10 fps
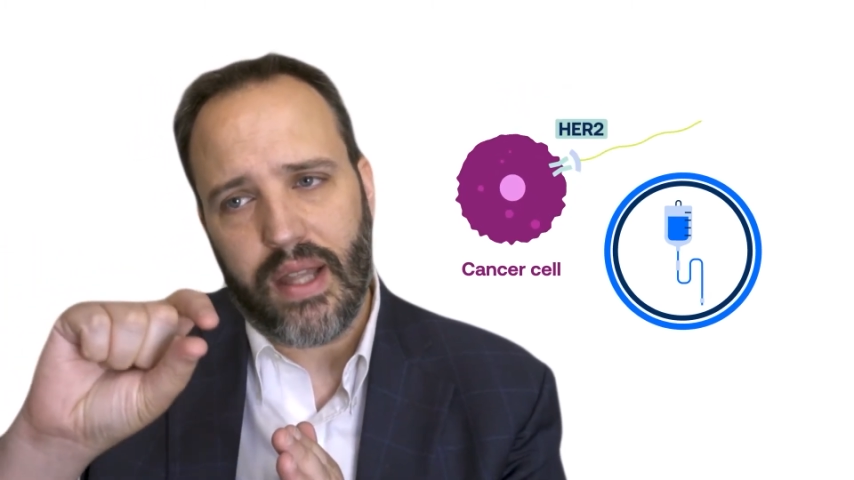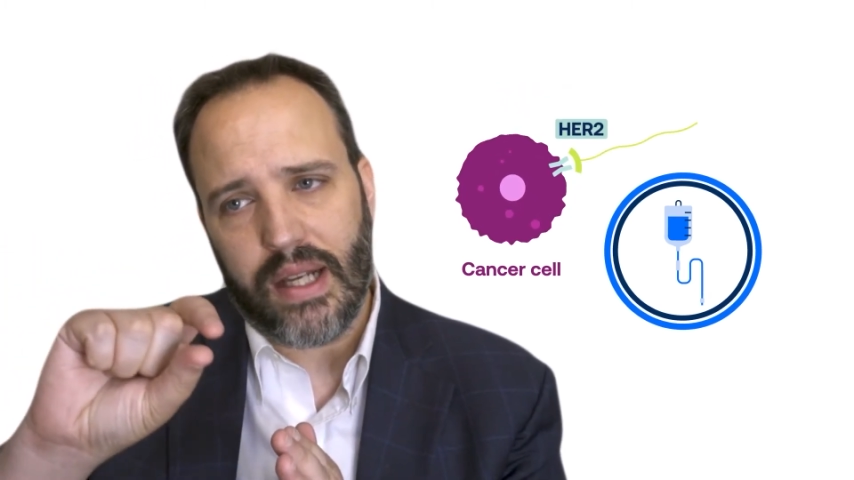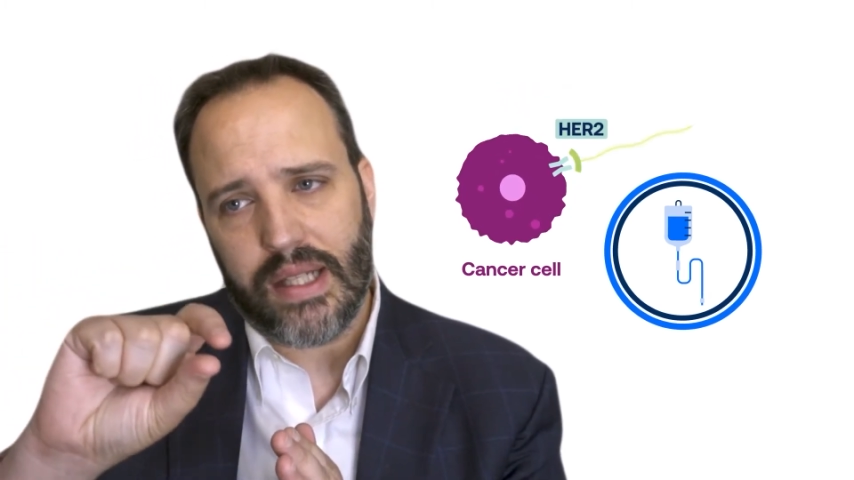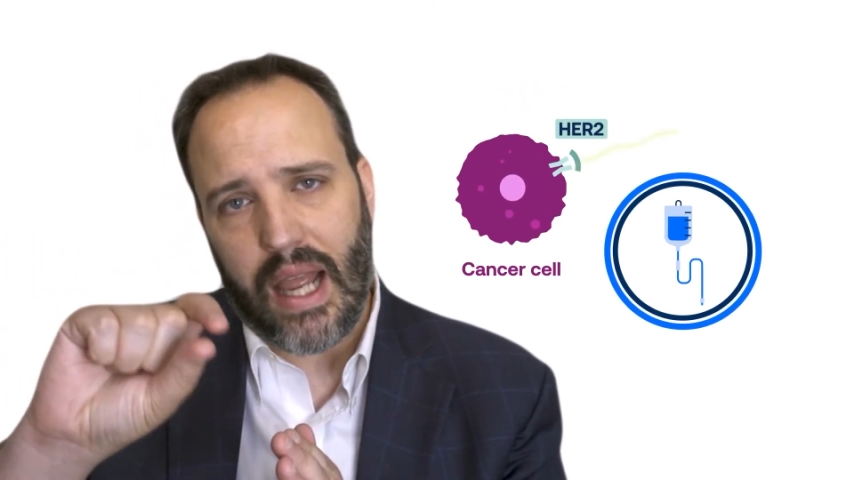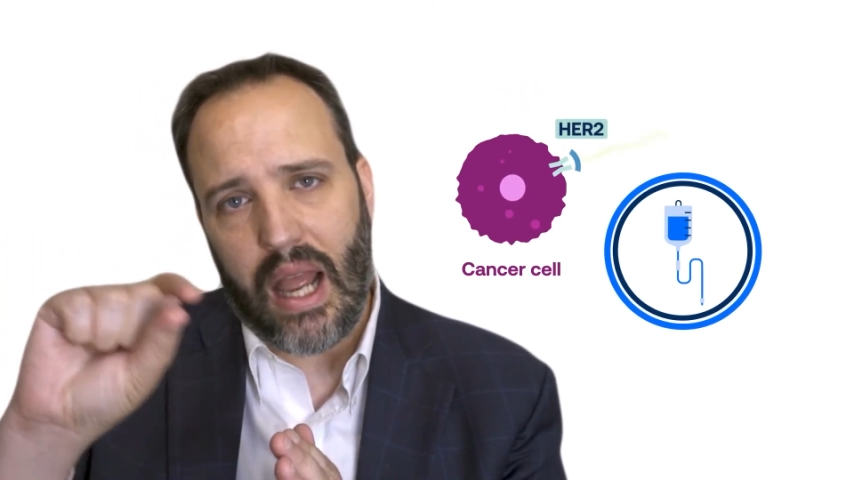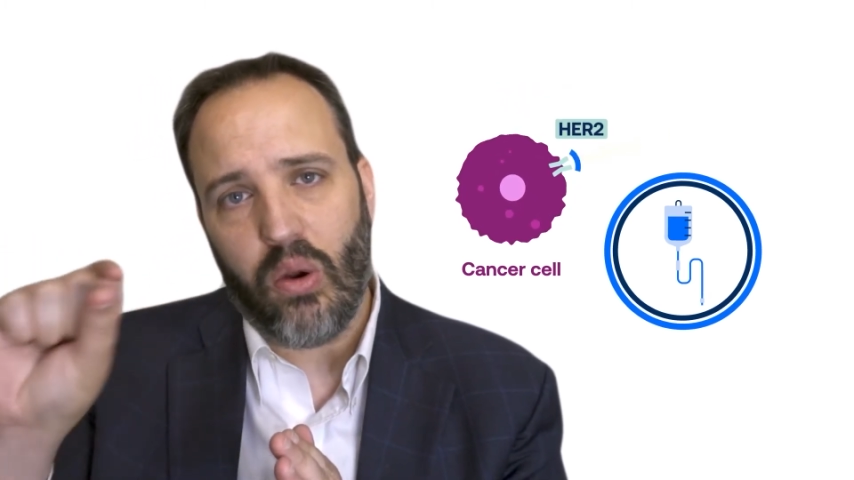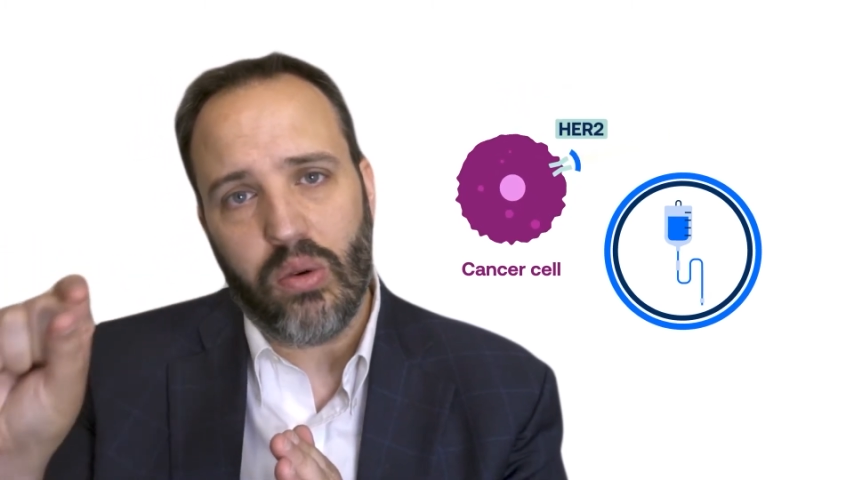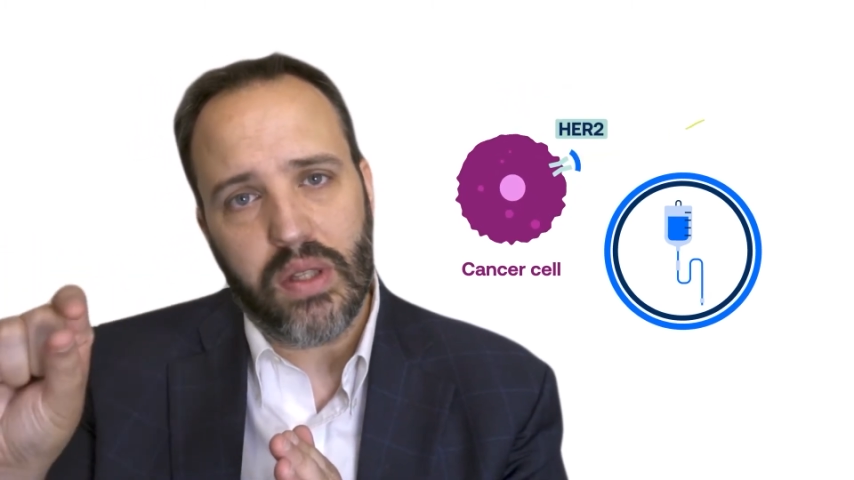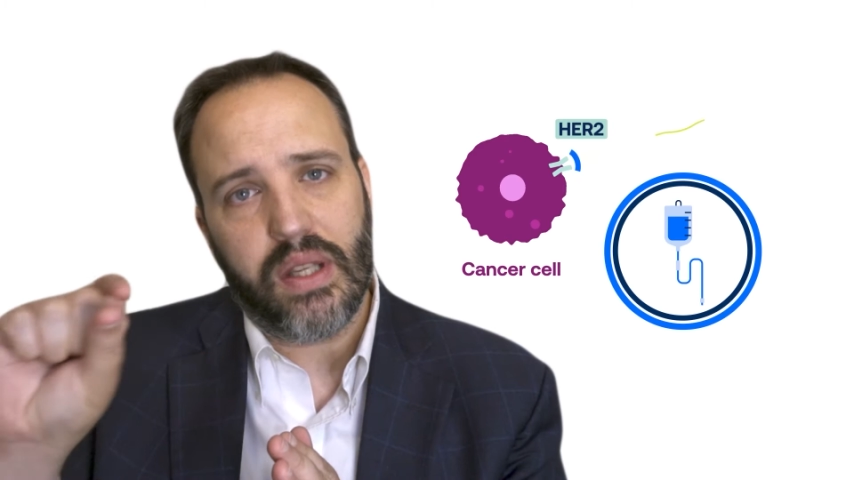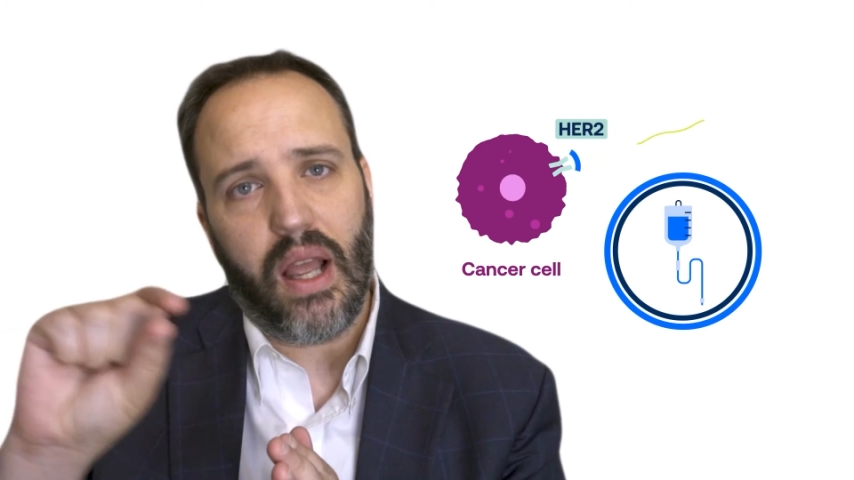that's
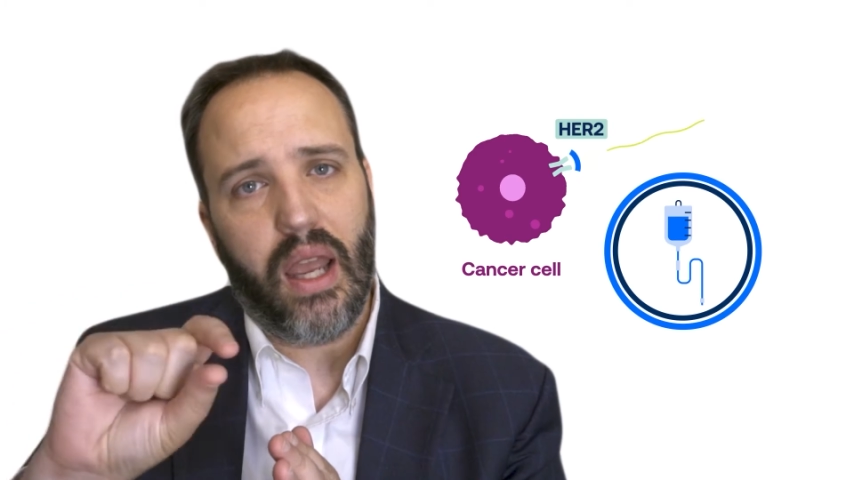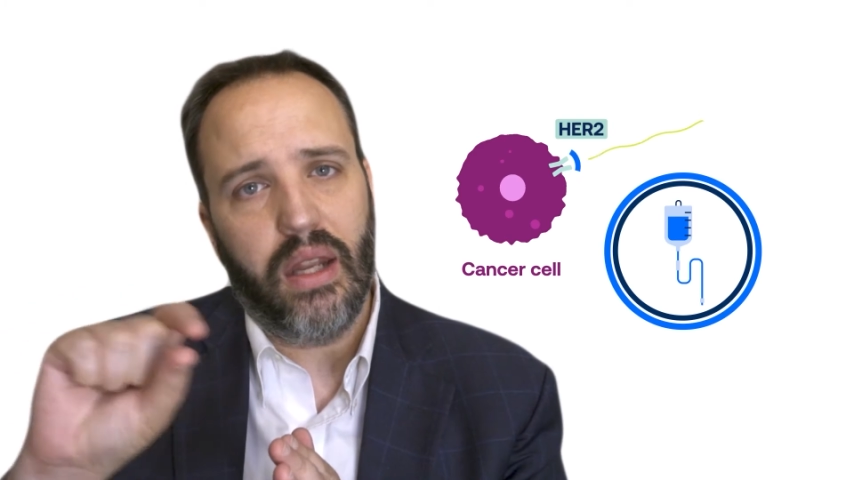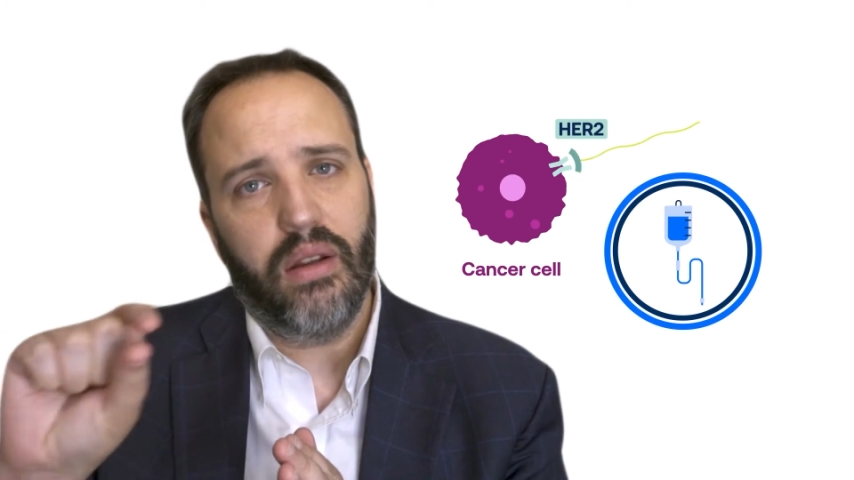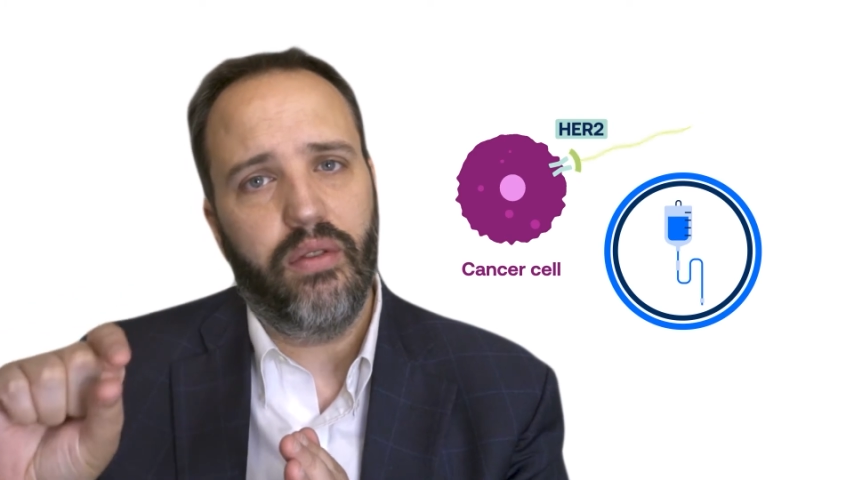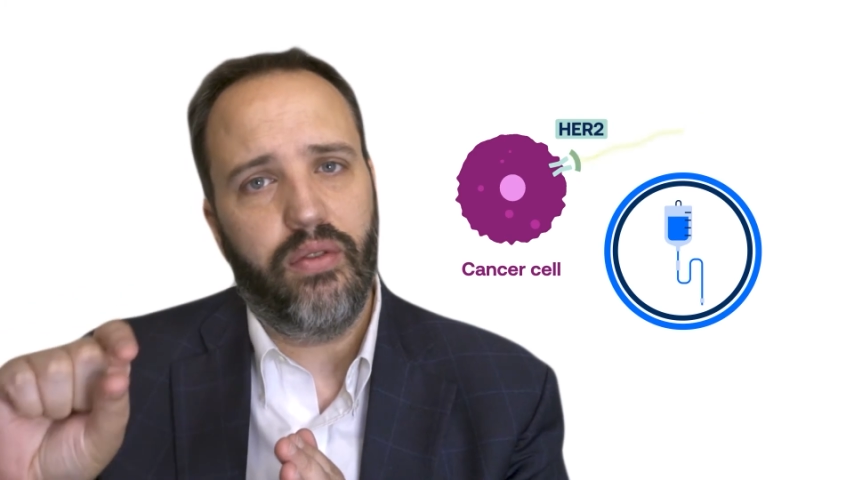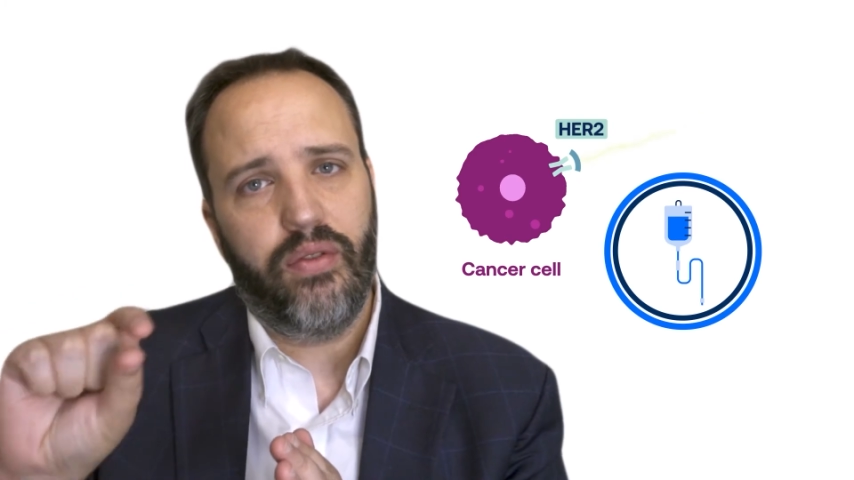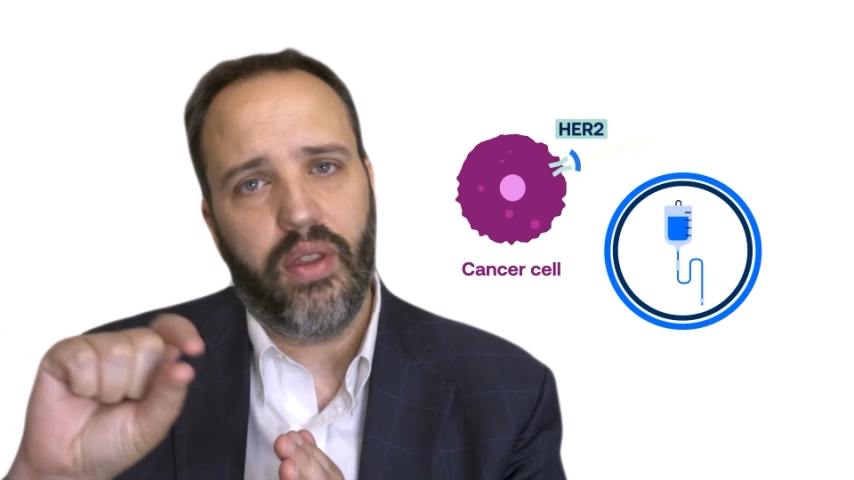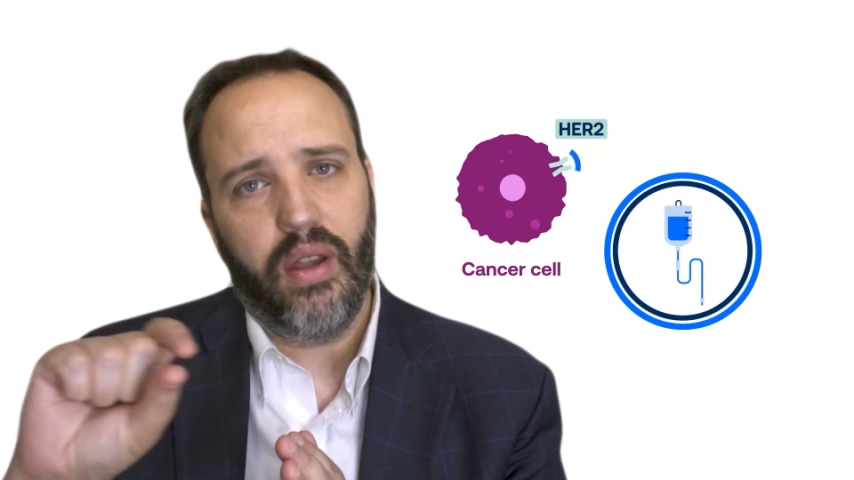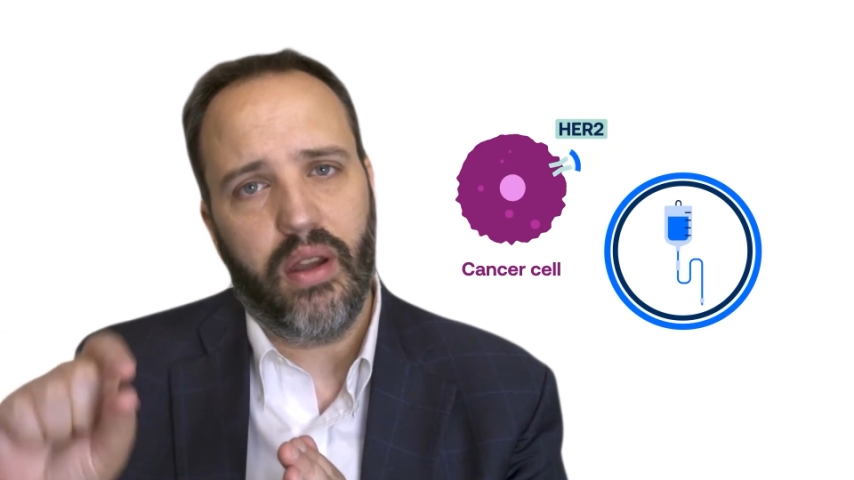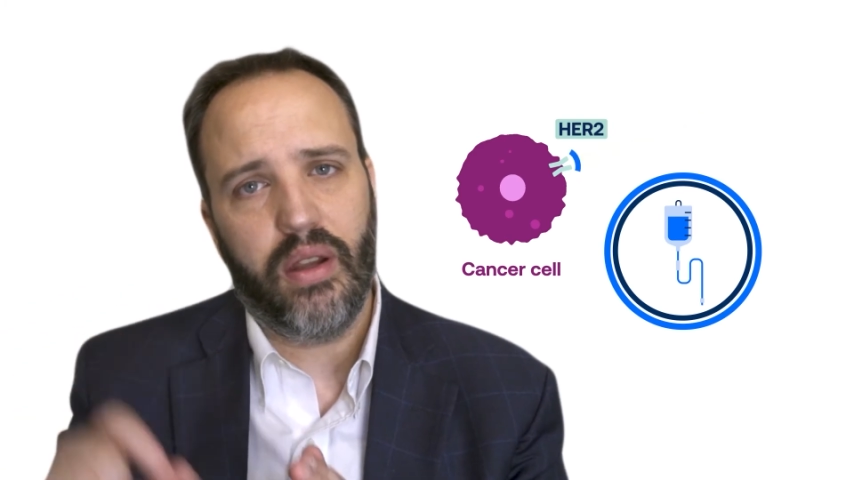outside of
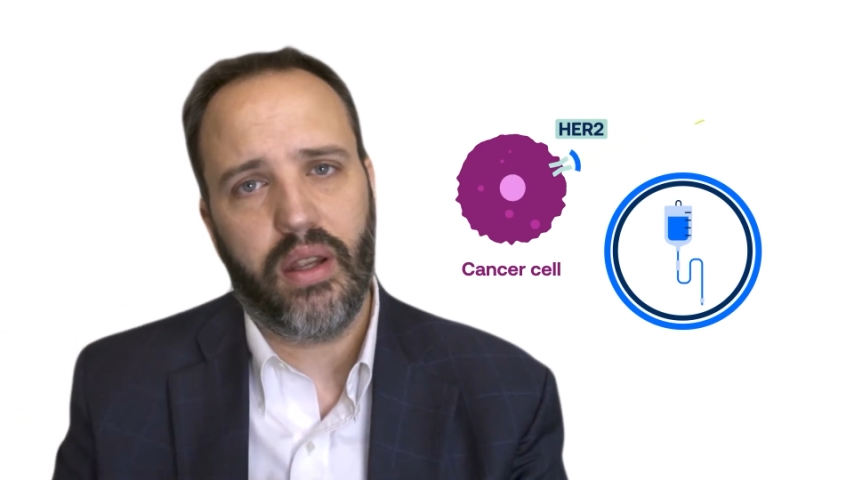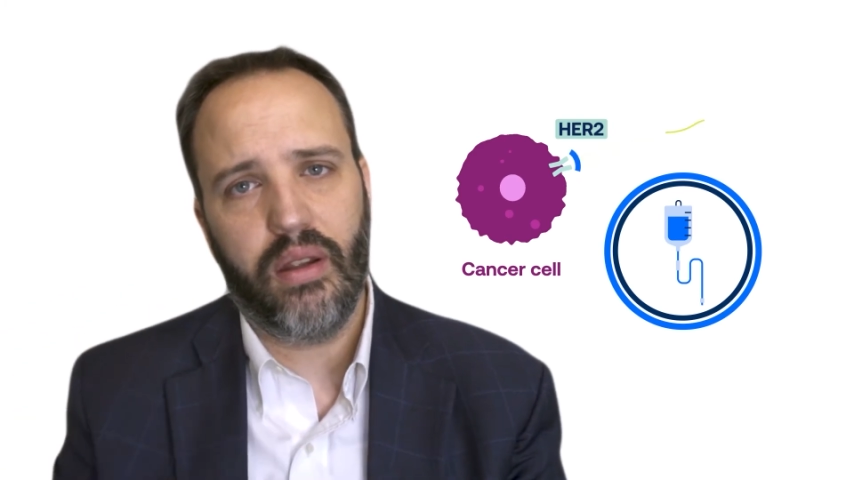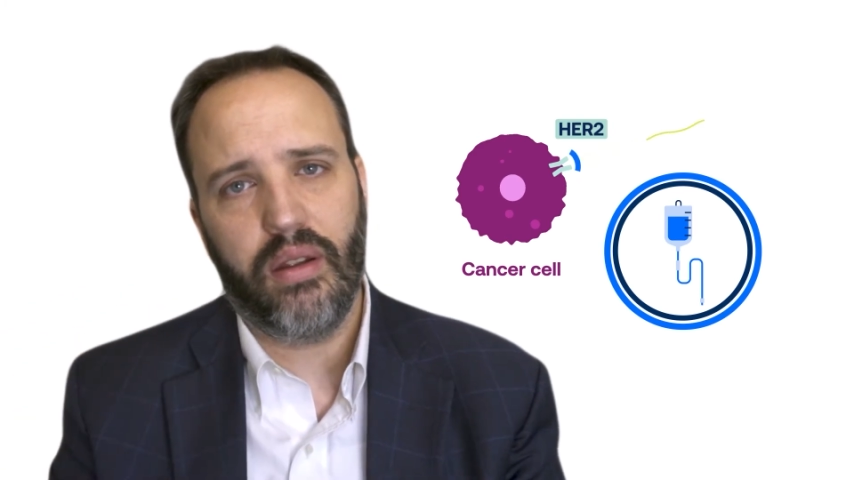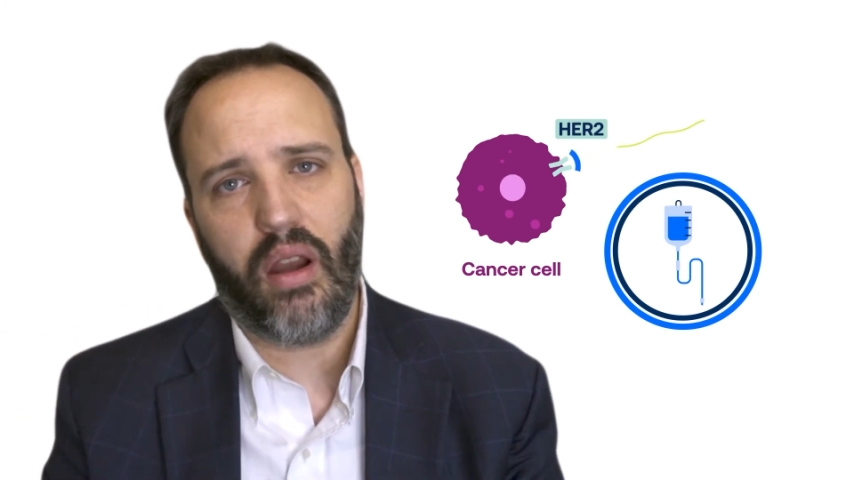the,